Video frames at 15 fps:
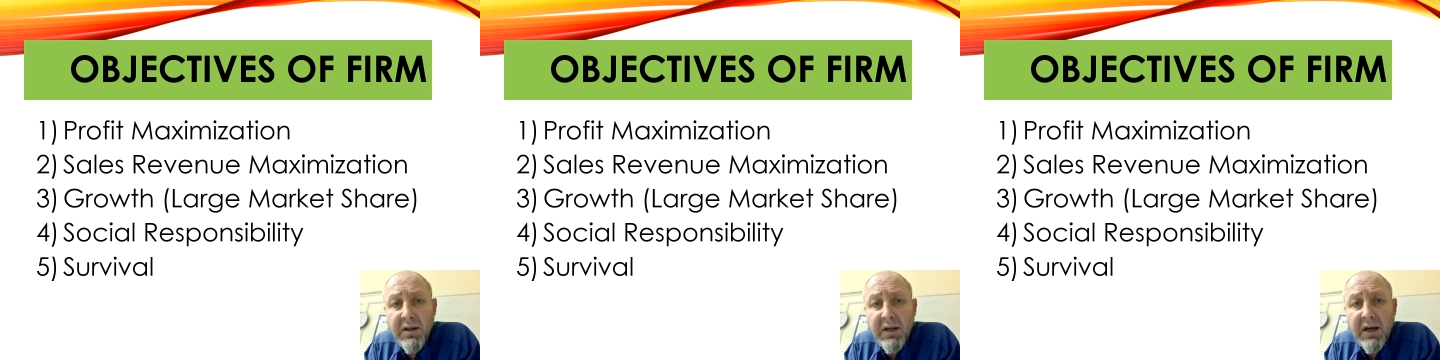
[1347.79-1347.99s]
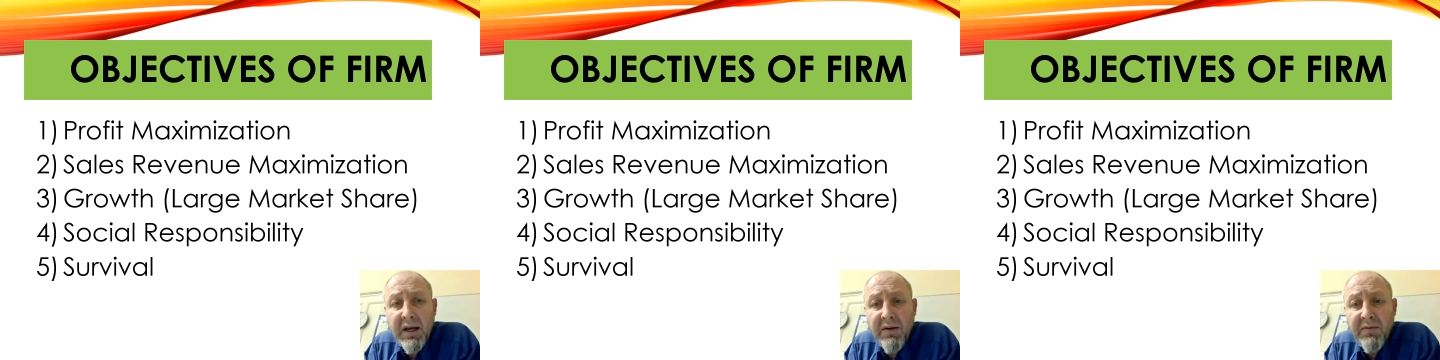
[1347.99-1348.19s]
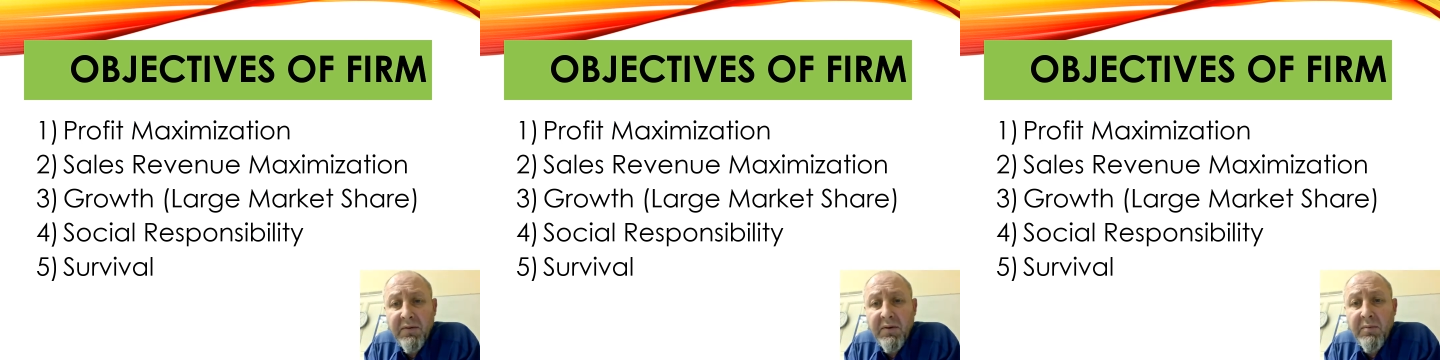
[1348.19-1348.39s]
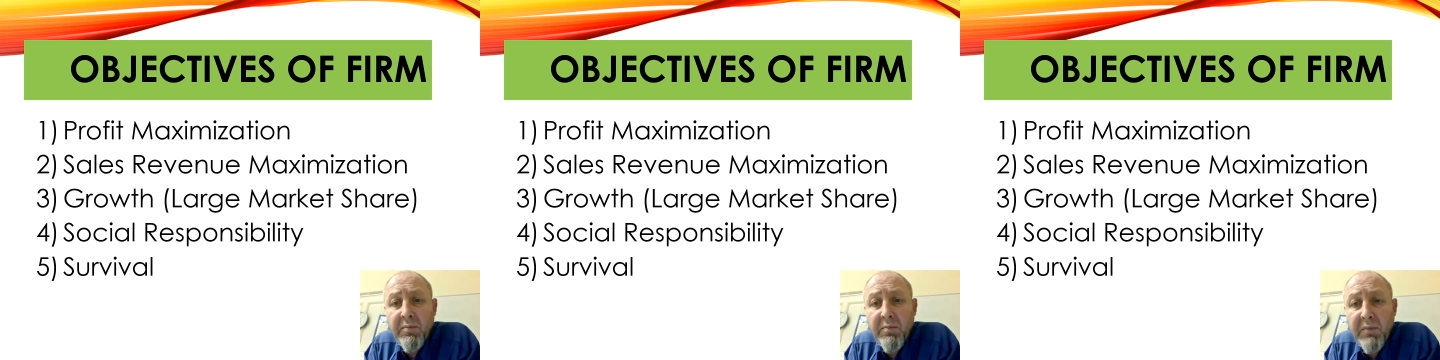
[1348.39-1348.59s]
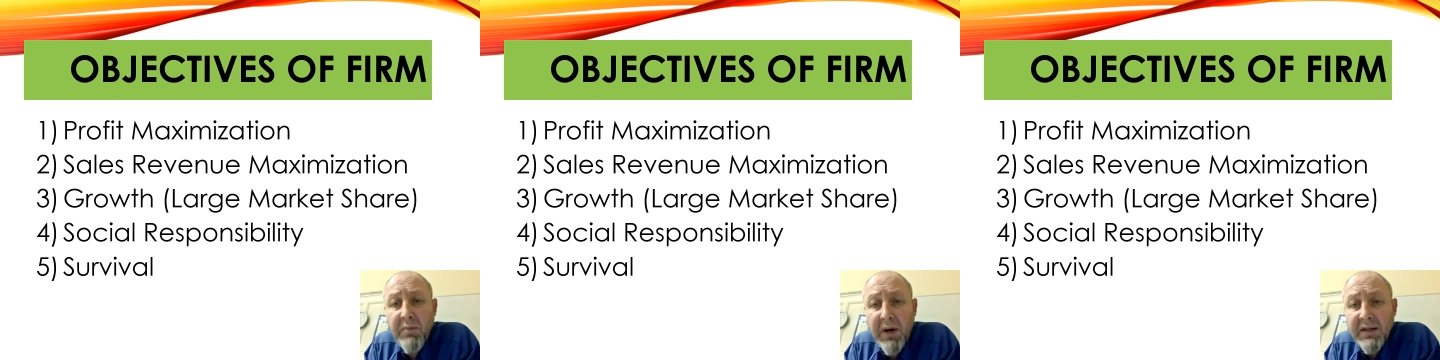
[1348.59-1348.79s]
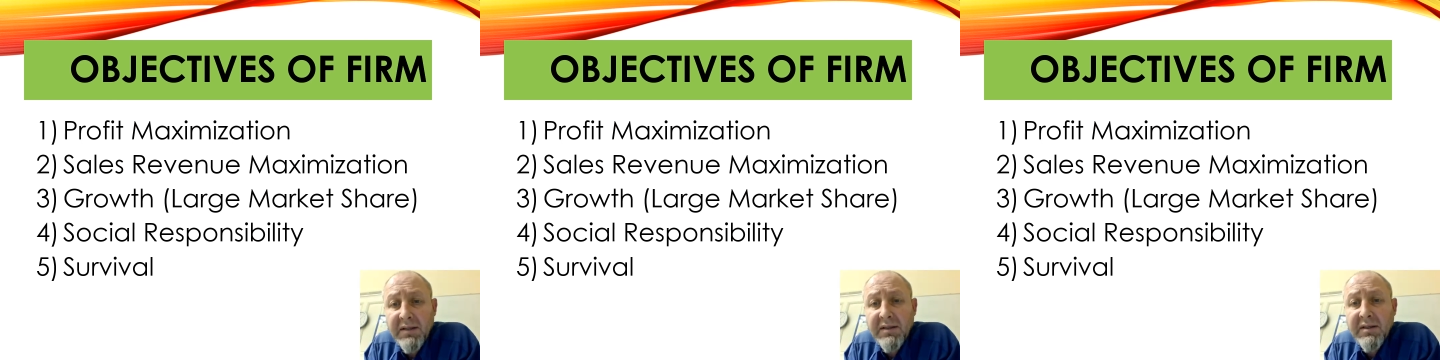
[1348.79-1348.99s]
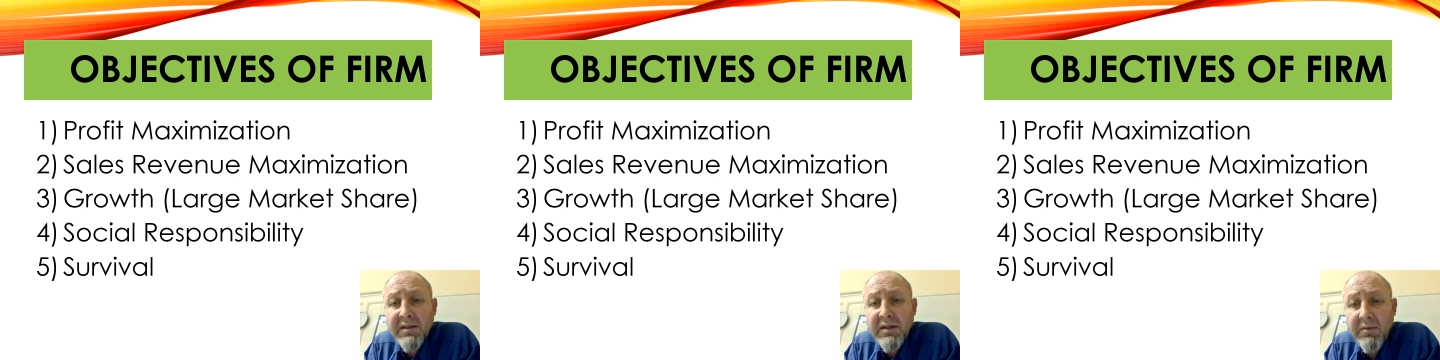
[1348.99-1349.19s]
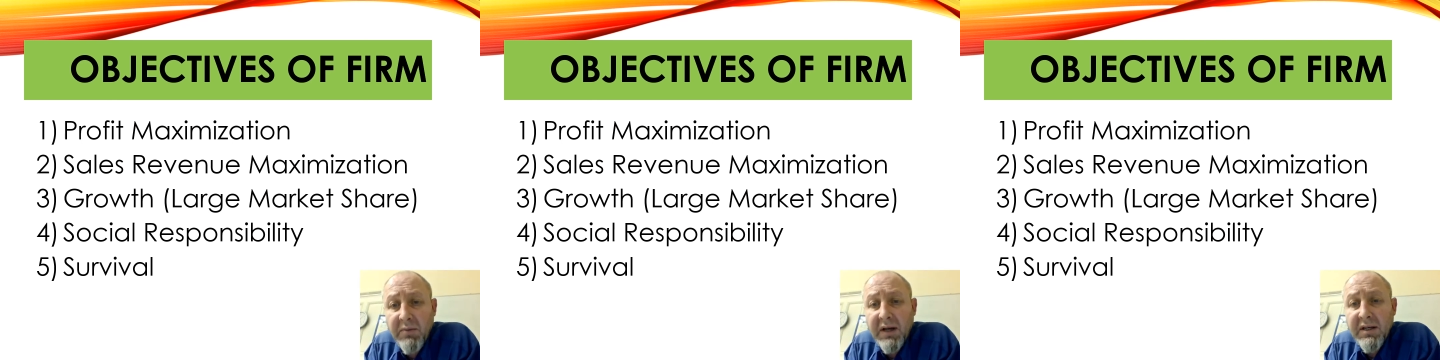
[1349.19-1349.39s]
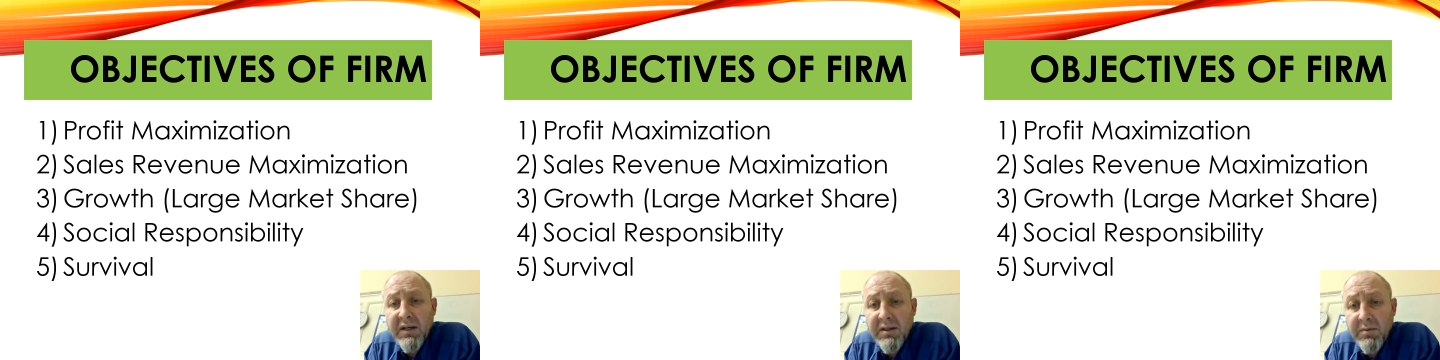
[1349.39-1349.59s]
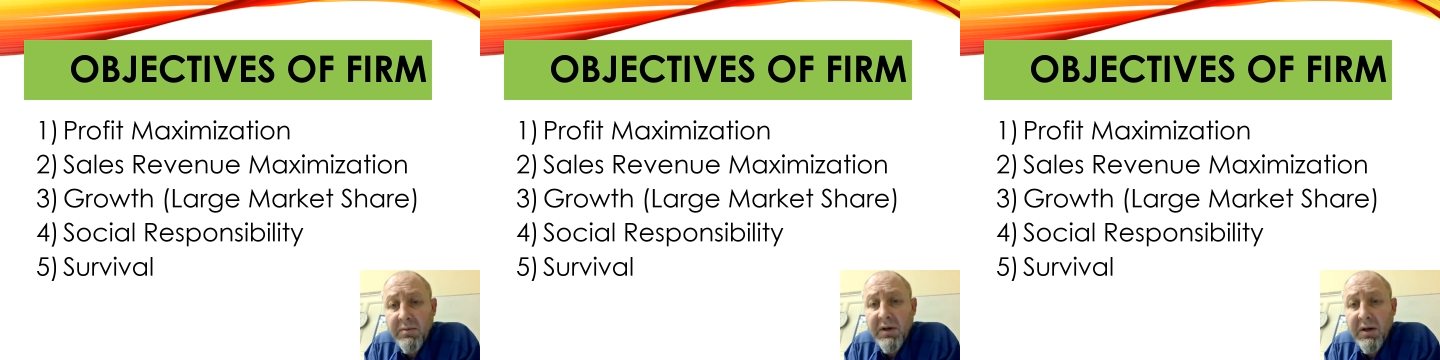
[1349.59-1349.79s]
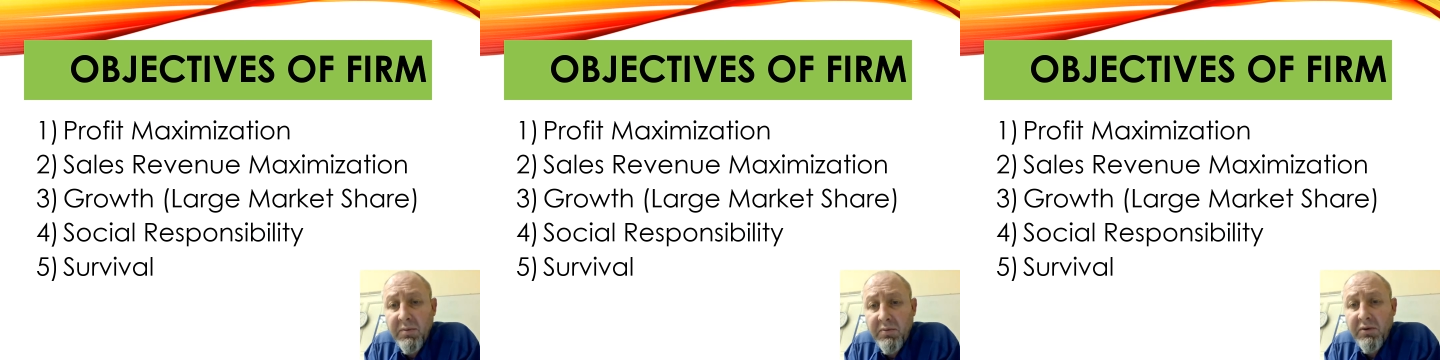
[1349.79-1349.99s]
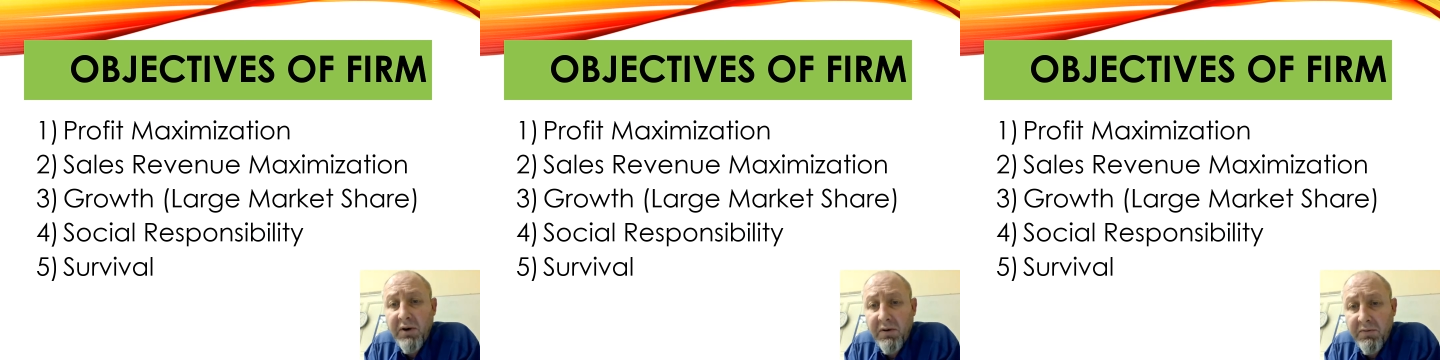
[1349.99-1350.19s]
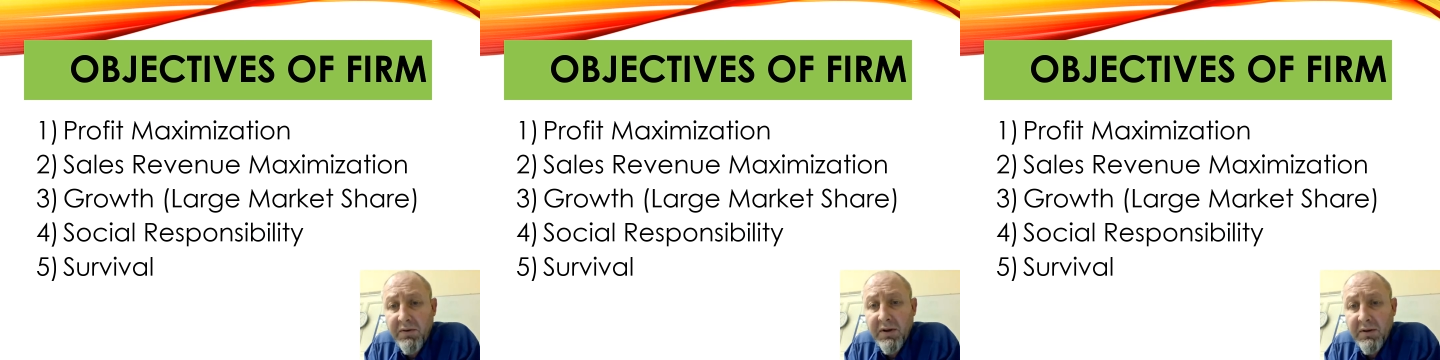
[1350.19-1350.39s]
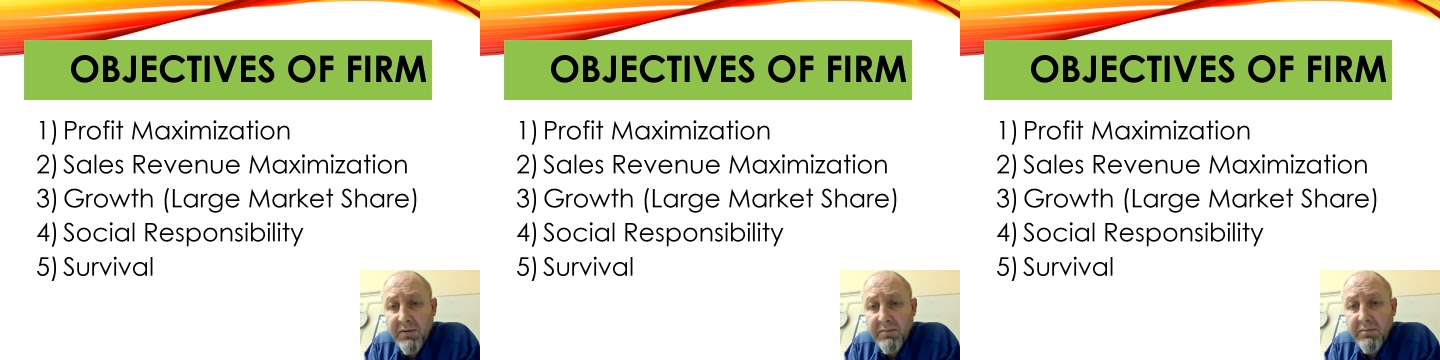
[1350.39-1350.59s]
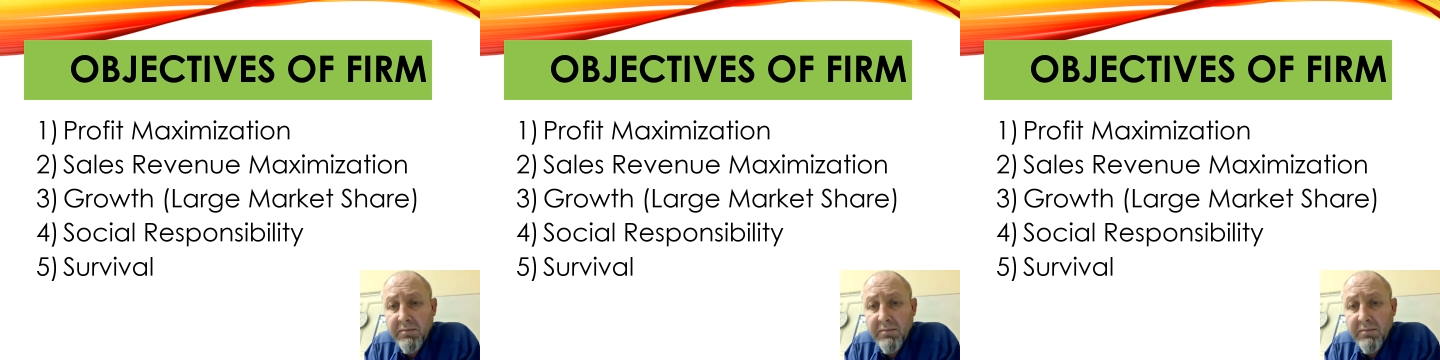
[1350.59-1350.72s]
I have maximized my profit.